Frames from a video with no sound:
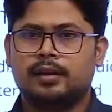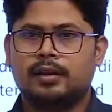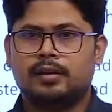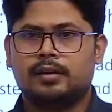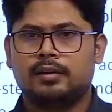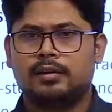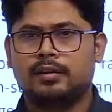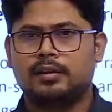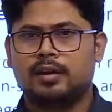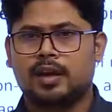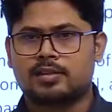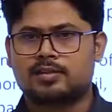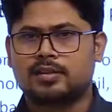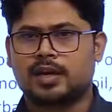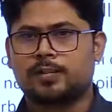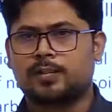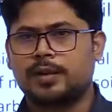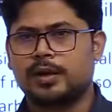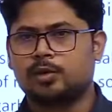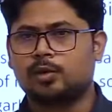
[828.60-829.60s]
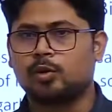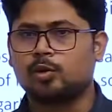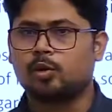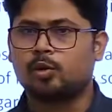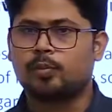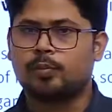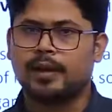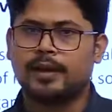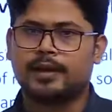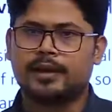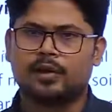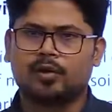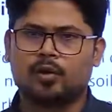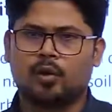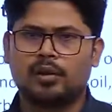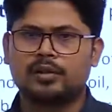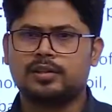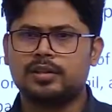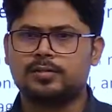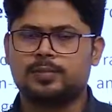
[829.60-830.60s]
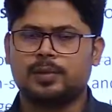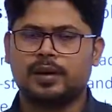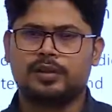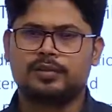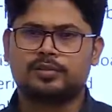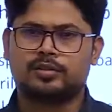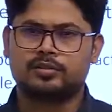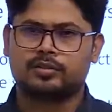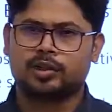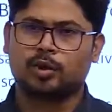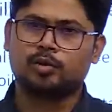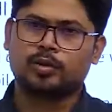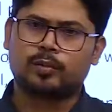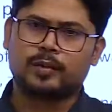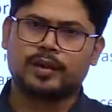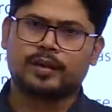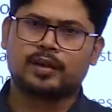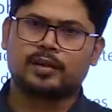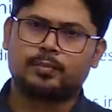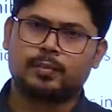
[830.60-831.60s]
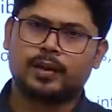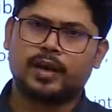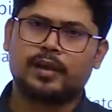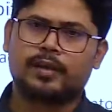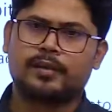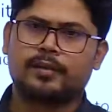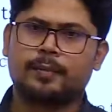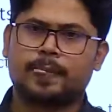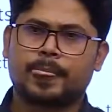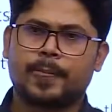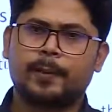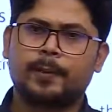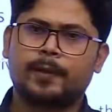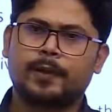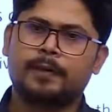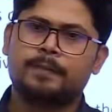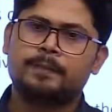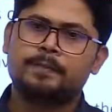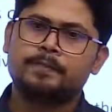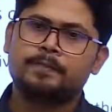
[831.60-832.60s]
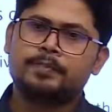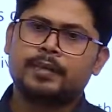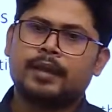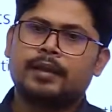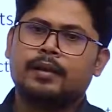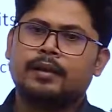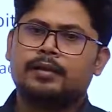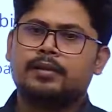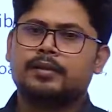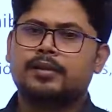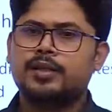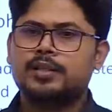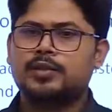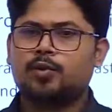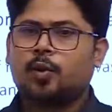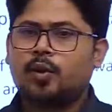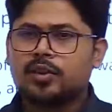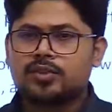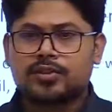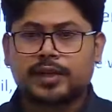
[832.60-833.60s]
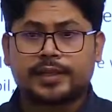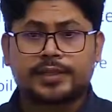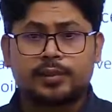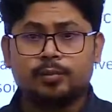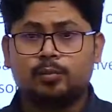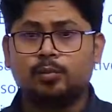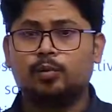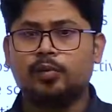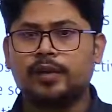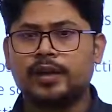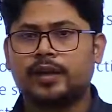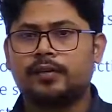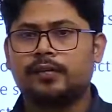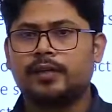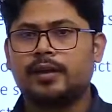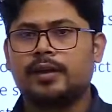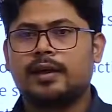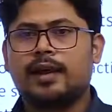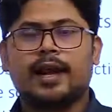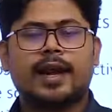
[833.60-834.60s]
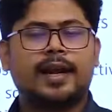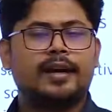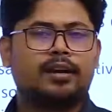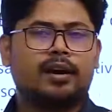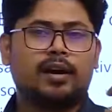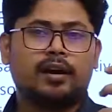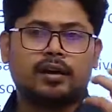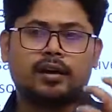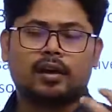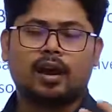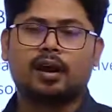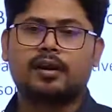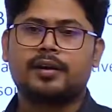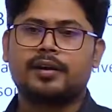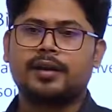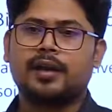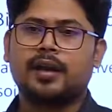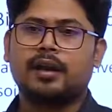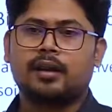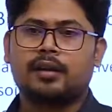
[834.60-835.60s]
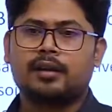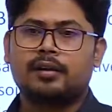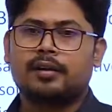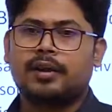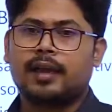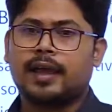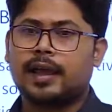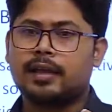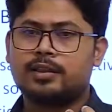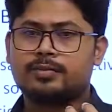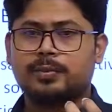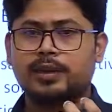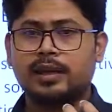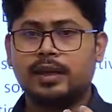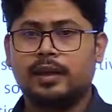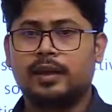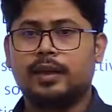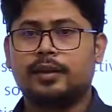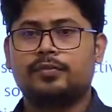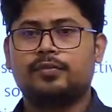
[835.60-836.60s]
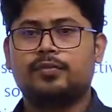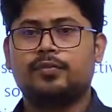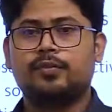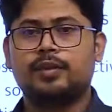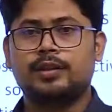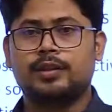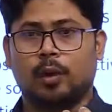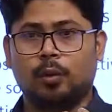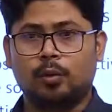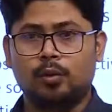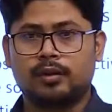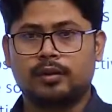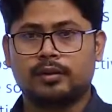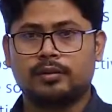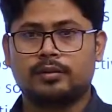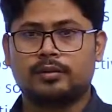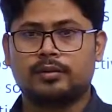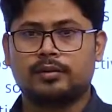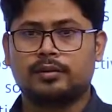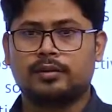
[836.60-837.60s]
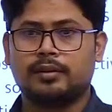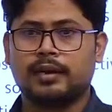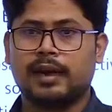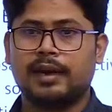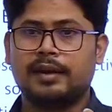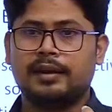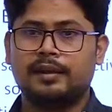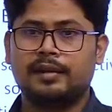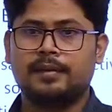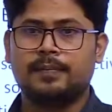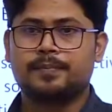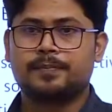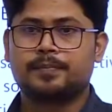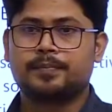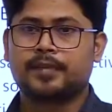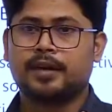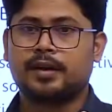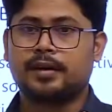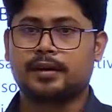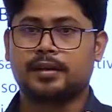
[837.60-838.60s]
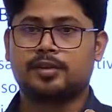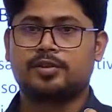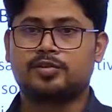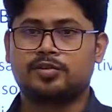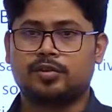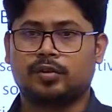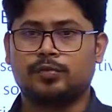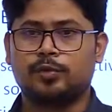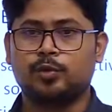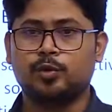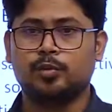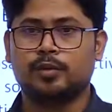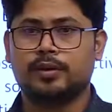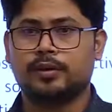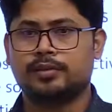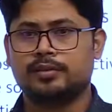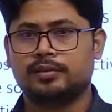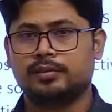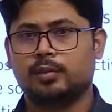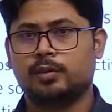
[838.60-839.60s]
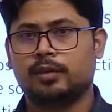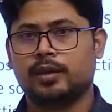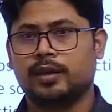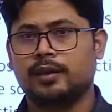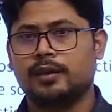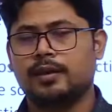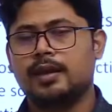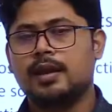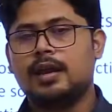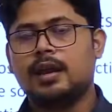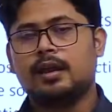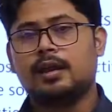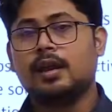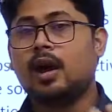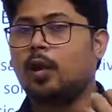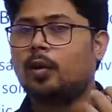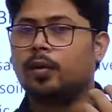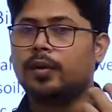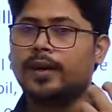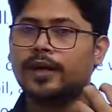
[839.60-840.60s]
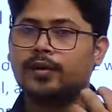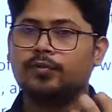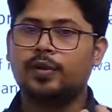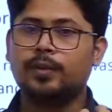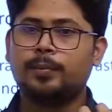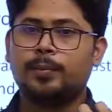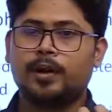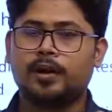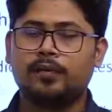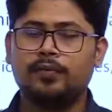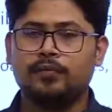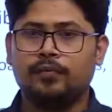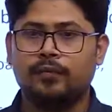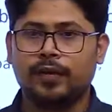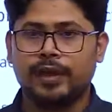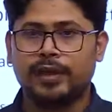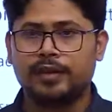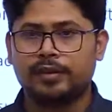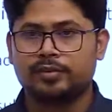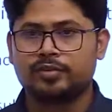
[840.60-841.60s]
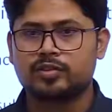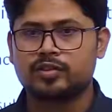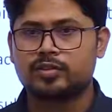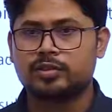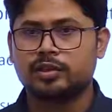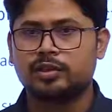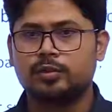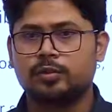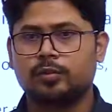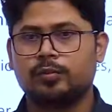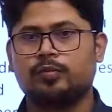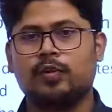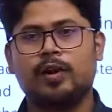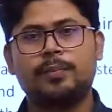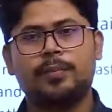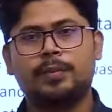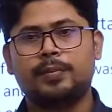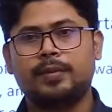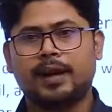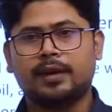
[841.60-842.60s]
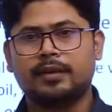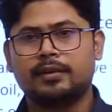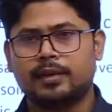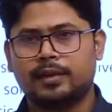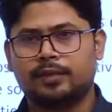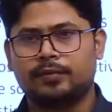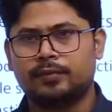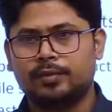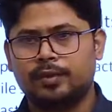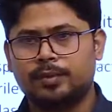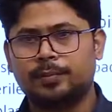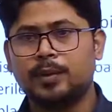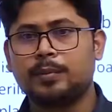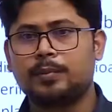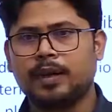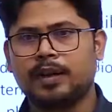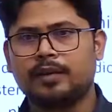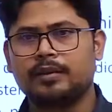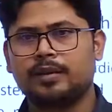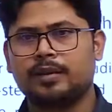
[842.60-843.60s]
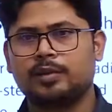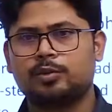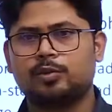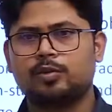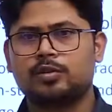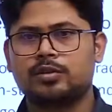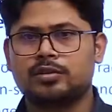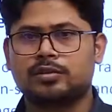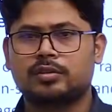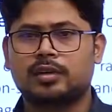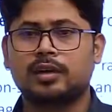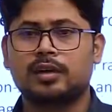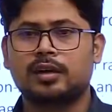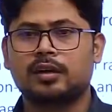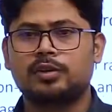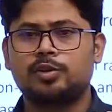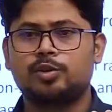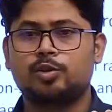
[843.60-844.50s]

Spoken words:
Nazca plate, Coco plate, and all these plates, South American plate. Okay, these all started moving away, and Antarctica has been left without any traces of humans. Okay, now it will become very interesting to why people are there. People are there to conduct